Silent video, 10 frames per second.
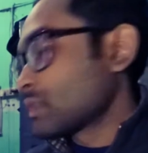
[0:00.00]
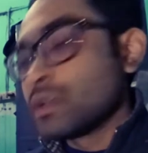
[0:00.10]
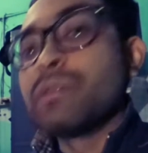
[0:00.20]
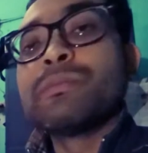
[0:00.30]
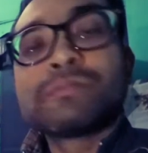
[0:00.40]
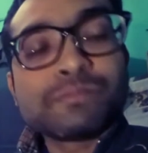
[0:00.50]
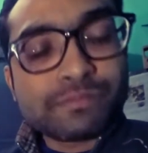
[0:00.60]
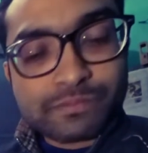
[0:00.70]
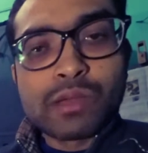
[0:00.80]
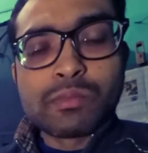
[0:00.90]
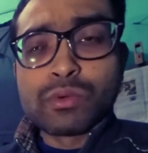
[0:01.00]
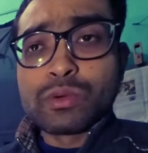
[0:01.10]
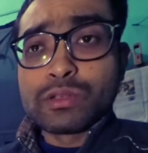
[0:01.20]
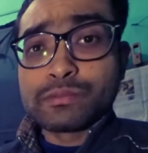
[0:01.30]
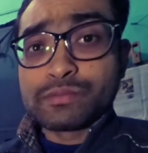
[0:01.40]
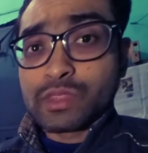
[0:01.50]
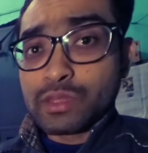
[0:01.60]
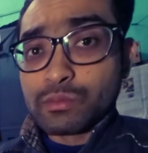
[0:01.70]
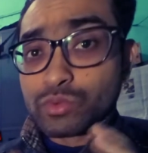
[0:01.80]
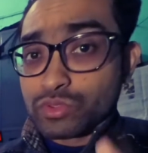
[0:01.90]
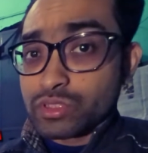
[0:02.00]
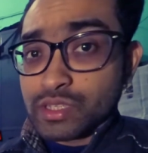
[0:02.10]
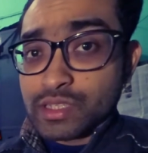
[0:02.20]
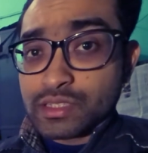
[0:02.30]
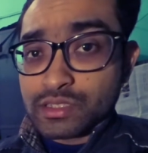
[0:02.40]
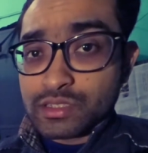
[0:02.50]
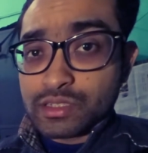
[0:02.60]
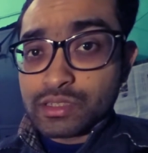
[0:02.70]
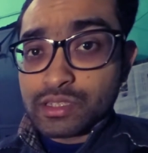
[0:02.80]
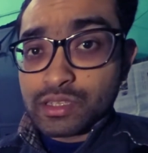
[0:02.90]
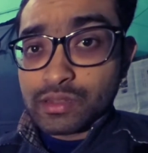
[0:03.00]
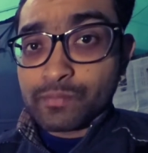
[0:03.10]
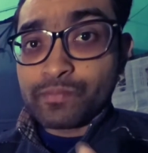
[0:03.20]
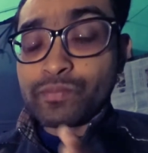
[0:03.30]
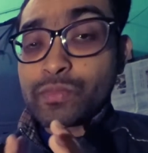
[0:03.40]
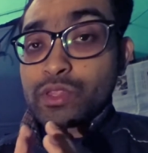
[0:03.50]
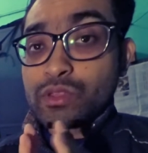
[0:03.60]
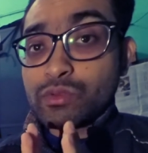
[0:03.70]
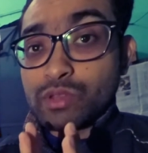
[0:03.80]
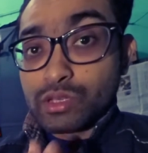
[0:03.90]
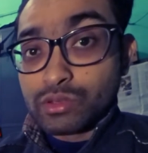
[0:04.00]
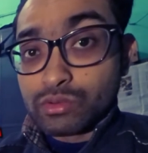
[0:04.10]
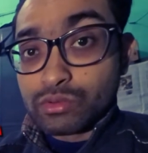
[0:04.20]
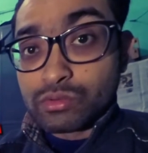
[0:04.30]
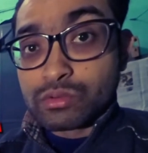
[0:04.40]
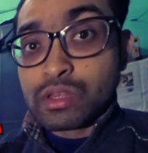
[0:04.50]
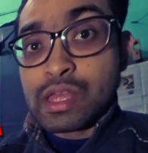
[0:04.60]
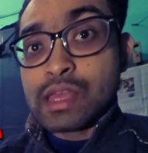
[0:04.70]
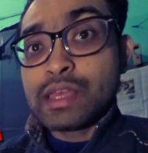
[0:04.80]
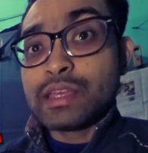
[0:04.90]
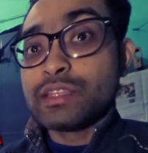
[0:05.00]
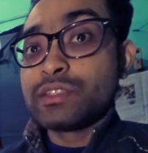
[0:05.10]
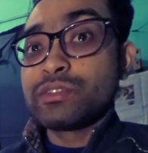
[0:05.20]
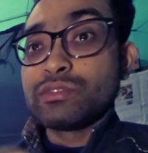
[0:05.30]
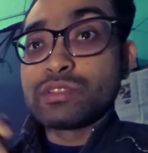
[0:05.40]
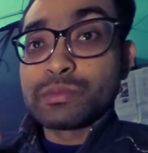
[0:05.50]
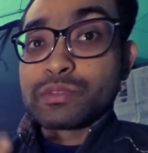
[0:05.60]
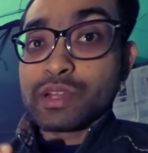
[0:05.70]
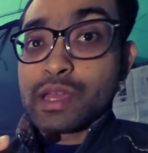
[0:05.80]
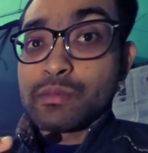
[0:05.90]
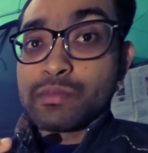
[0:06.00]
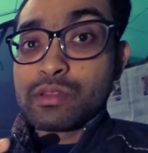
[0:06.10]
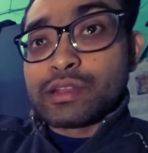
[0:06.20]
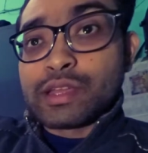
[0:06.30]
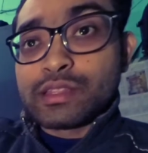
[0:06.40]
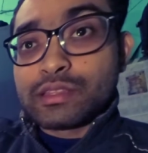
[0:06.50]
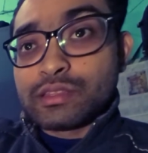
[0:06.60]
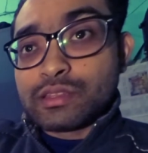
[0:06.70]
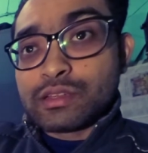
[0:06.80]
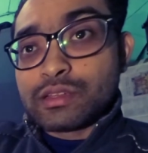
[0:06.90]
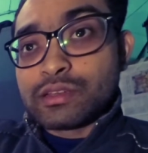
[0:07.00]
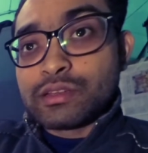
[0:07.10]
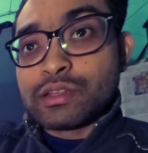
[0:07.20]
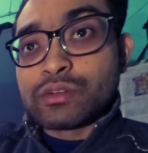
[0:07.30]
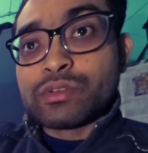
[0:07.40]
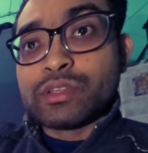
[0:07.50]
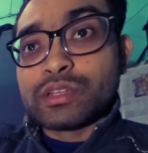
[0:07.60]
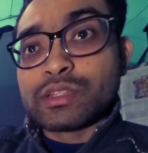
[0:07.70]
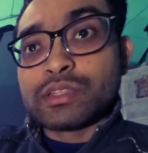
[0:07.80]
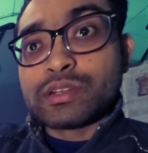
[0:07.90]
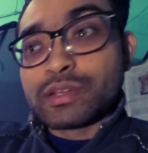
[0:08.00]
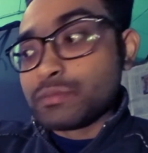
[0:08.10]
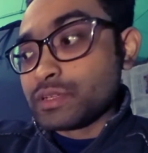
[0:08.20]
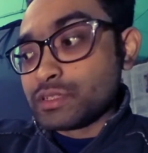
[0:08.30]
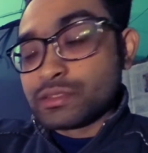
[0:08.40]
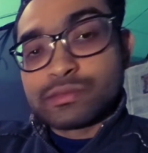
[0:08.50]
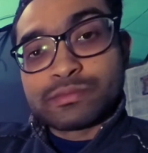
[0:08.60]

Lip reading: Now, number one, the most essential thing you need to do is to subscribe. Right down here, the red button,